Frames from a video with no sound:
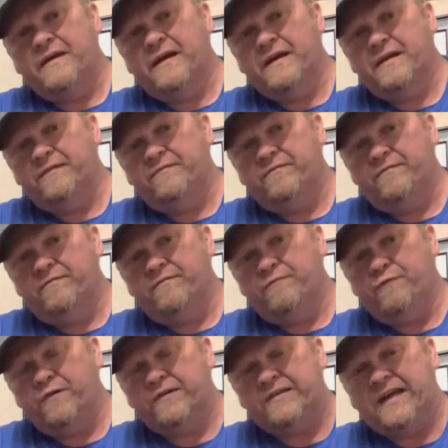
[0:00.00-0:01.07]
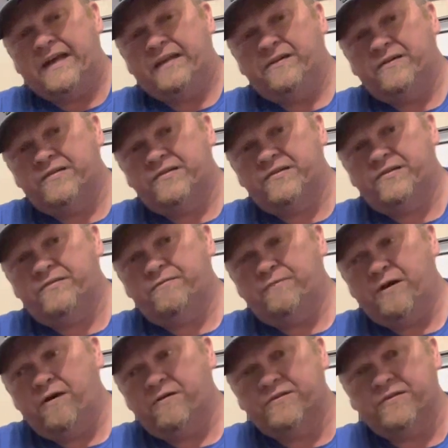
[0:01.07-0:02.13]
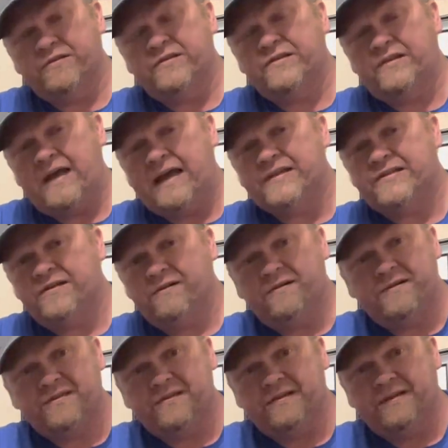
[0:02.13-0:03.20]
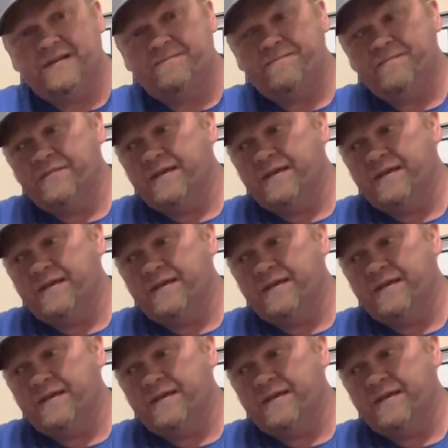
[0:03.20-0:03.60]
They weren't taking the rehearsals that seriously.